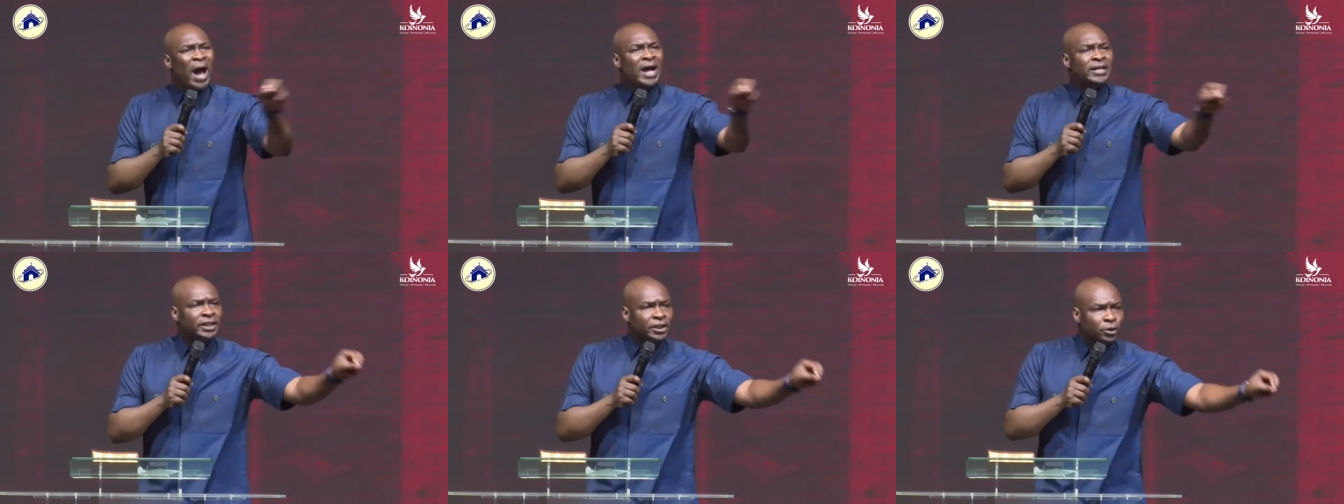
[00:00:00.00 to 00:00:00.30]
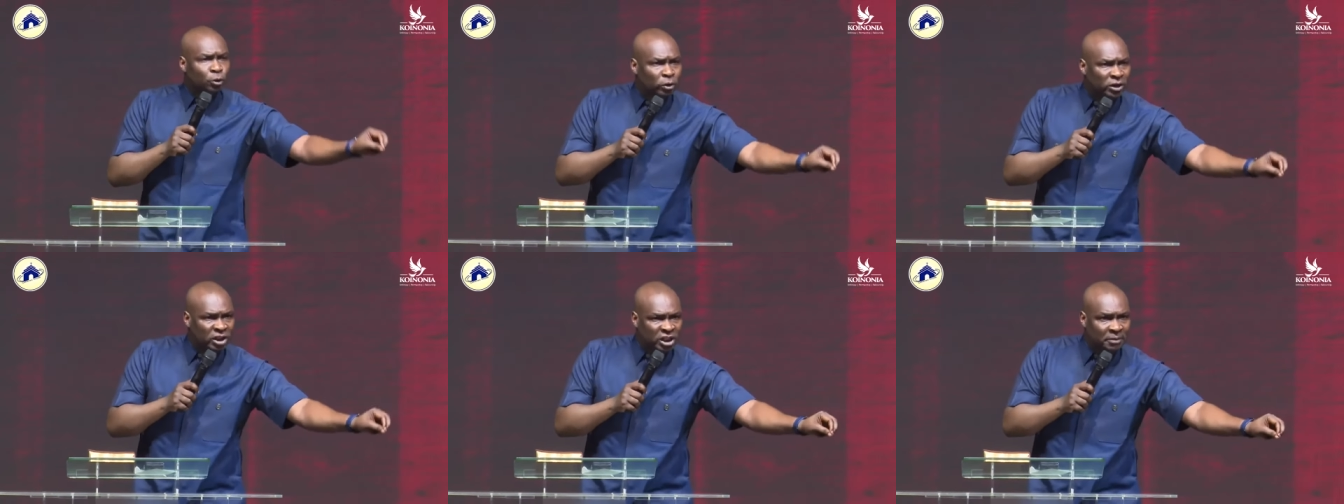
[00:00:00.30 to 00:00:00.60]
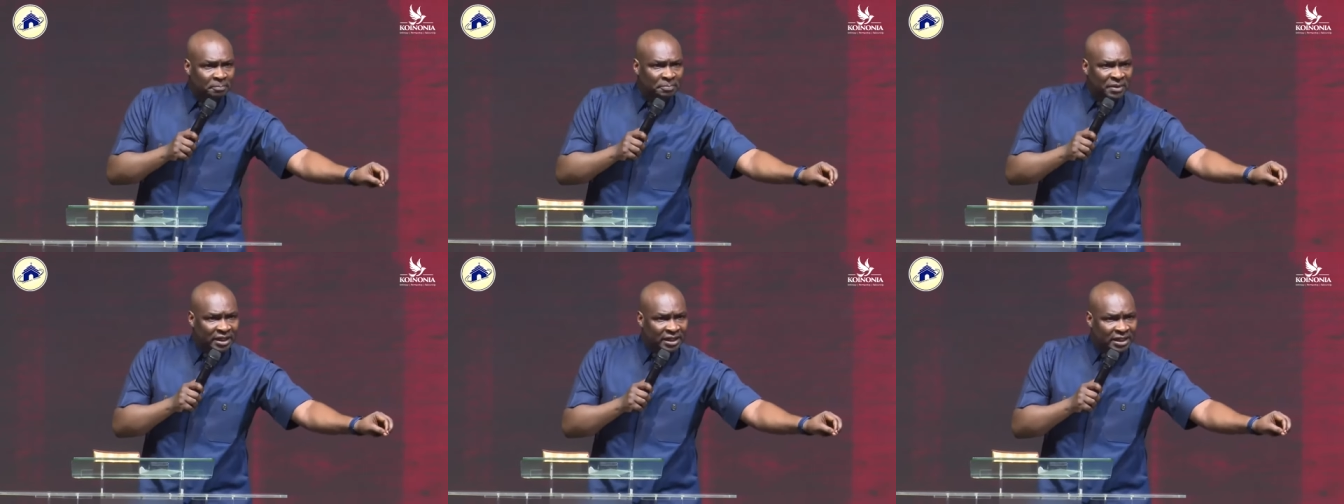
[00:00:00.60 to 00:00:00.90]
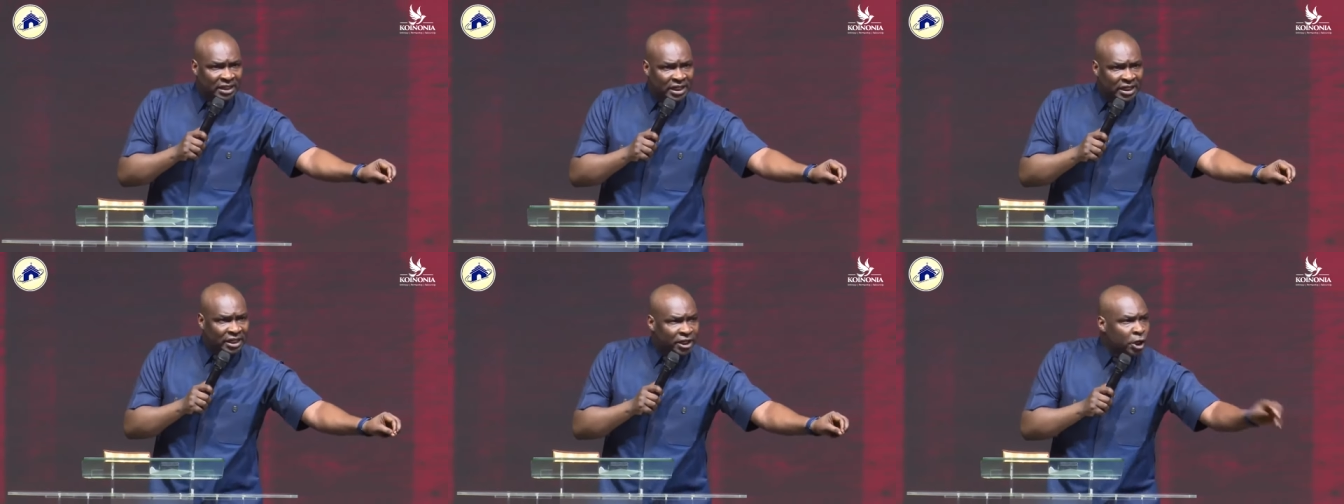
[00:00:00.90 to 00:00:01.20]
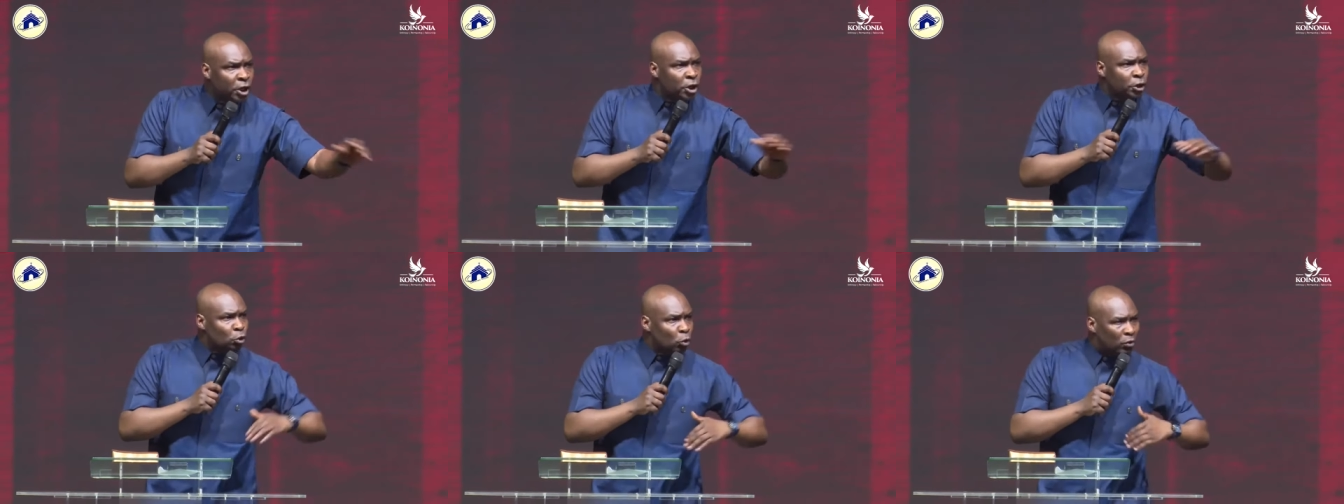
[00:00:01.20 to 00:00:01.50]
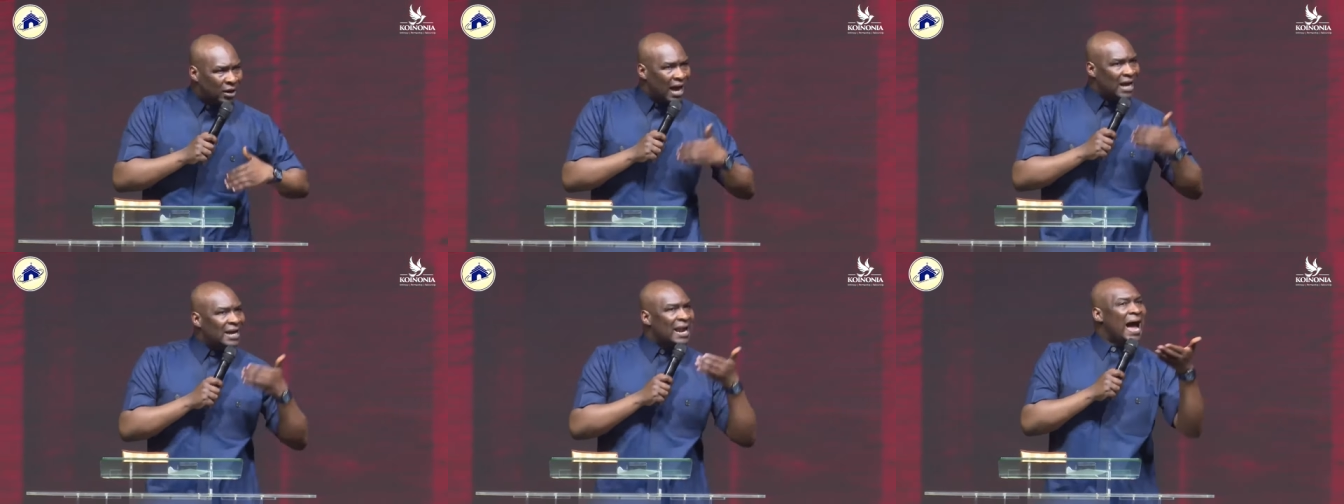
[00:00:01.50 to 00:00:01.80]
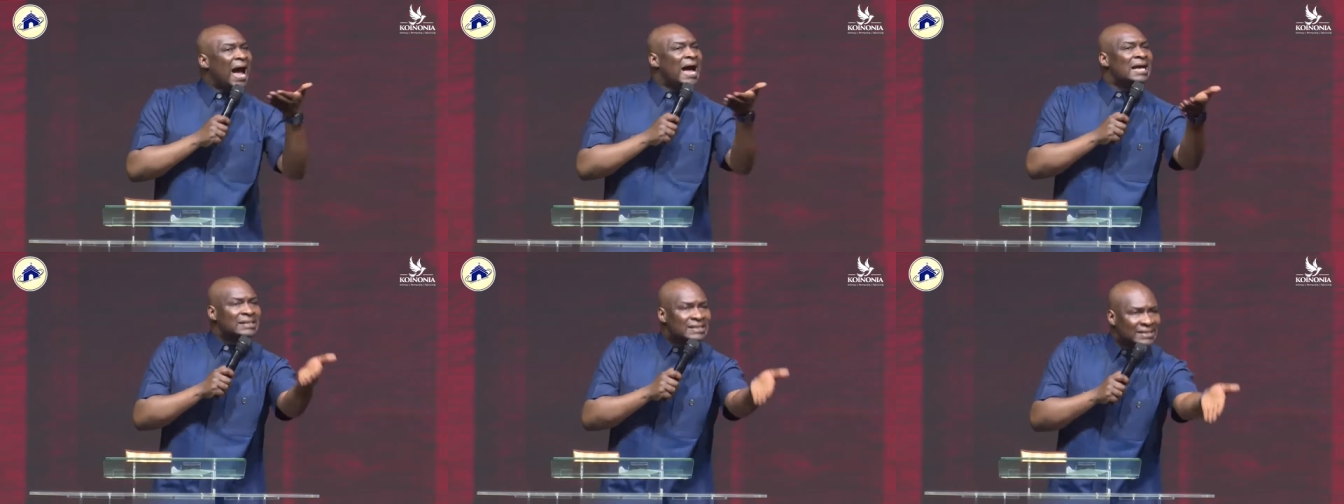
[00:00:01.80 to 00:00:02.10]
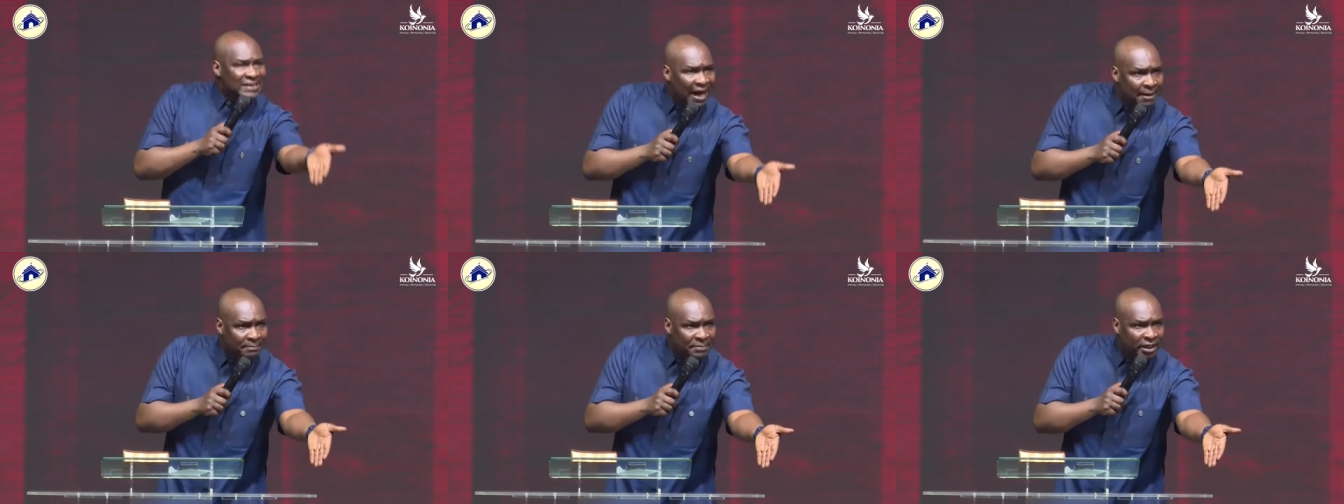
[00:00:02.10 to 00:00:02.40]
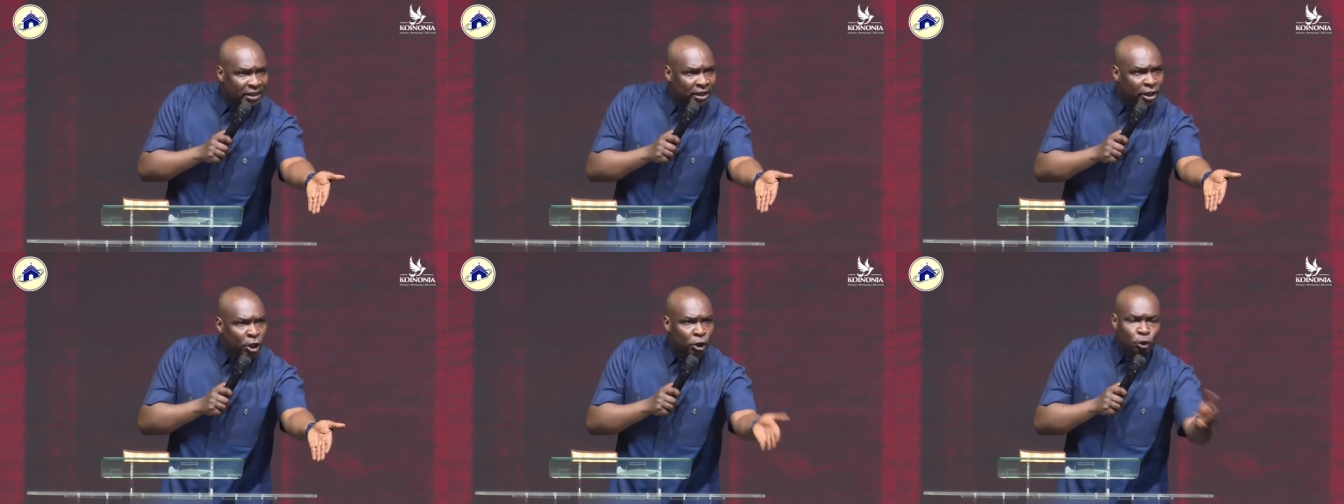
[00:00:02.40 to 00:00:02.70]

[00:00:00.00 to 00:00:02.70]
did you keep the key? You can answer me.